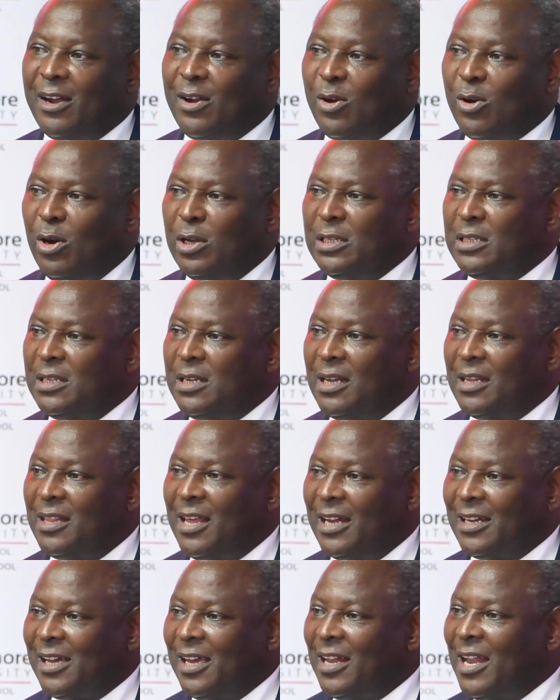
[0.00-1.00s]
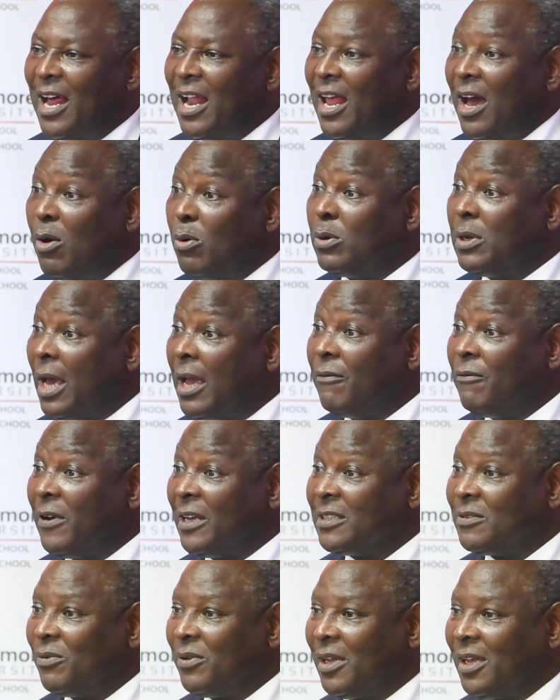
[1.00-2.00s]
continent that can allow
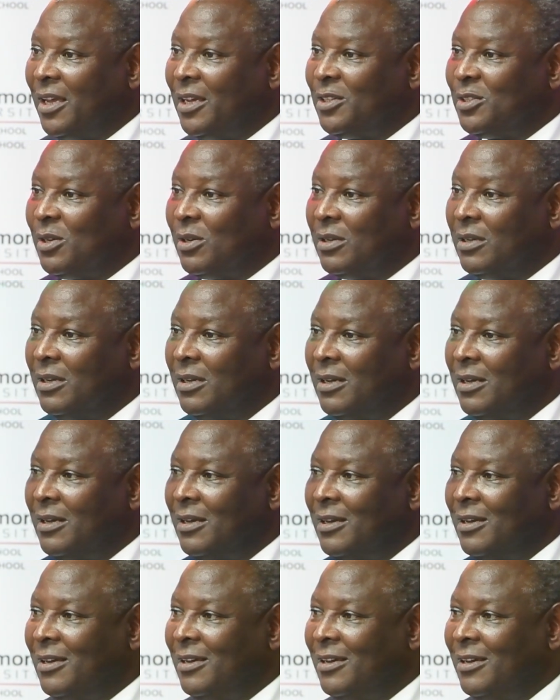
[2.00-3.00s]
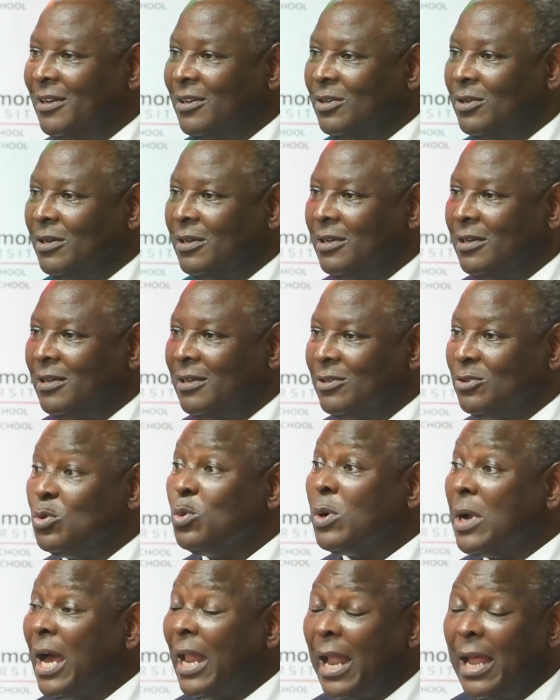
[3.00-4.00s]
diversification to
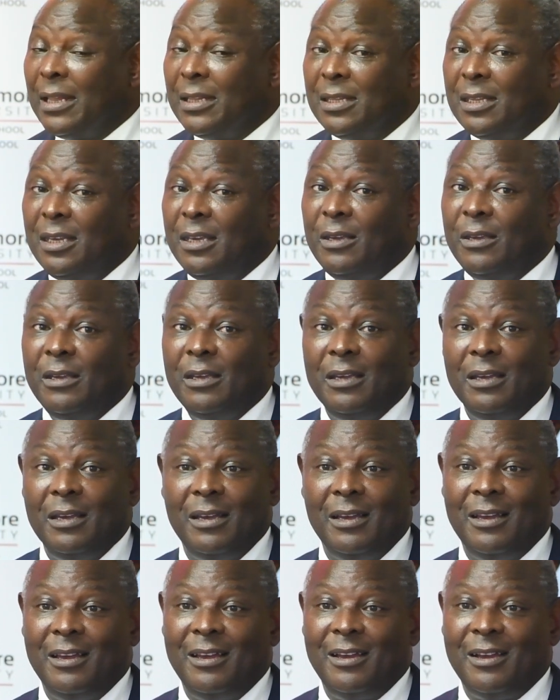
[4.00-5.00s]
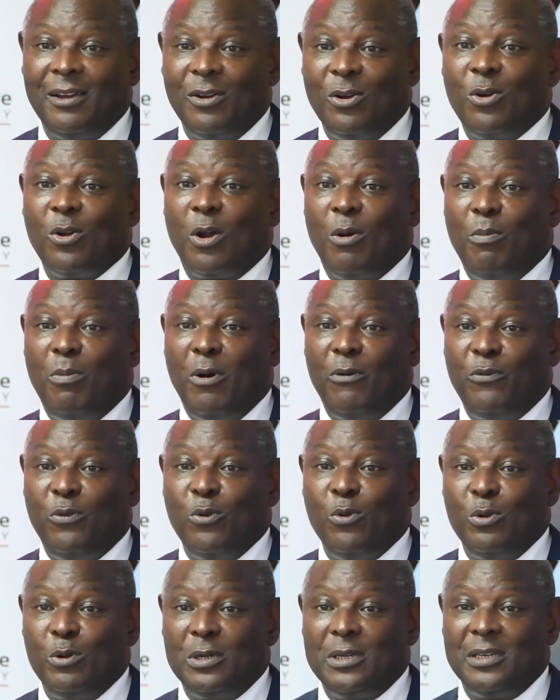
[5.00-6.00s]
guarantee global
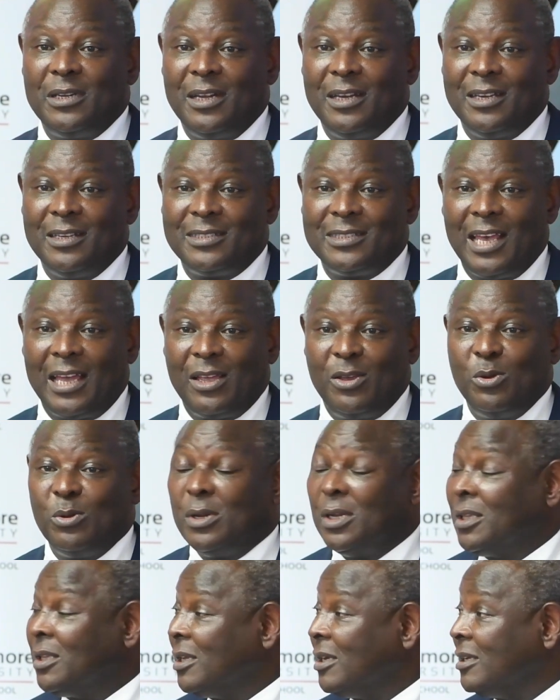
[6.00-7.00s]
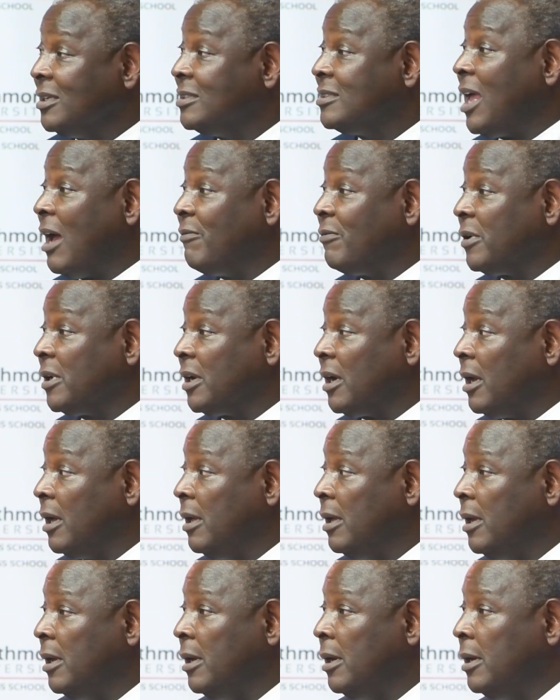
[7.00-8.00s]
food security is Africa.
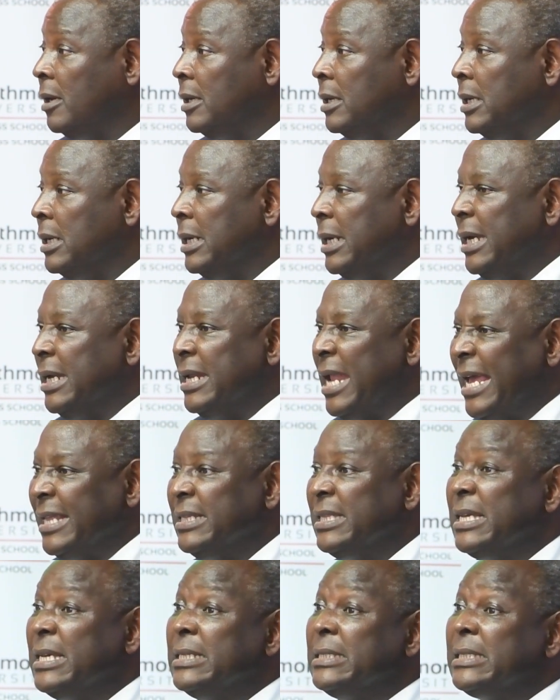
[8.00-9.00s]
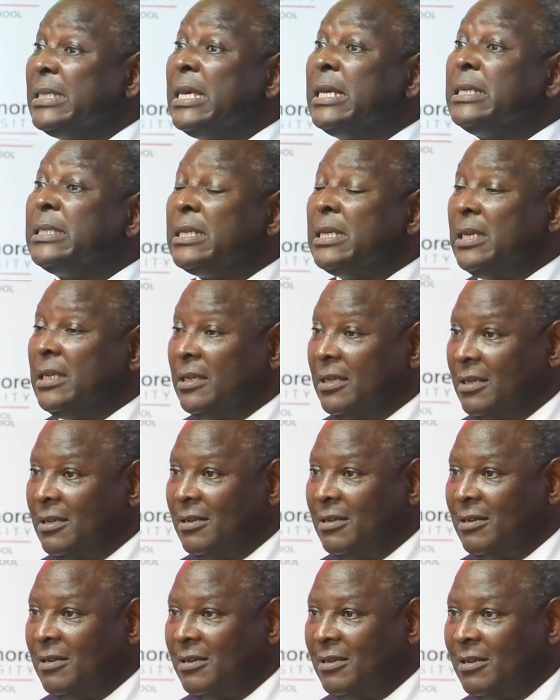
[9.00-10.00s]
In 1960,
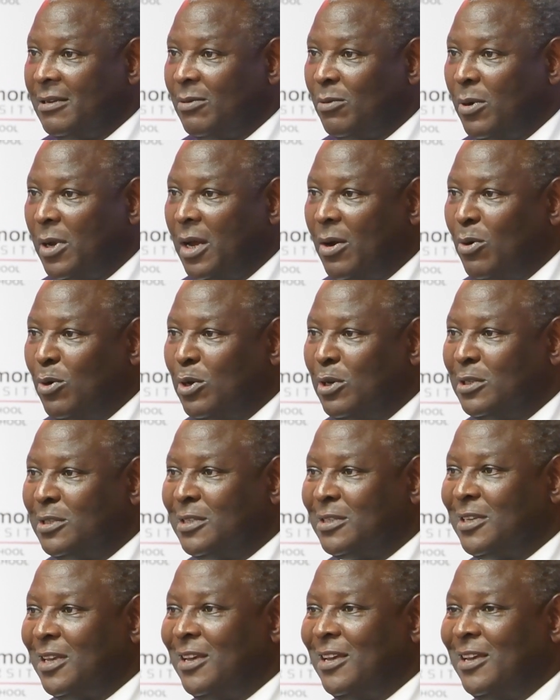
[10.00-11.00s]
when I was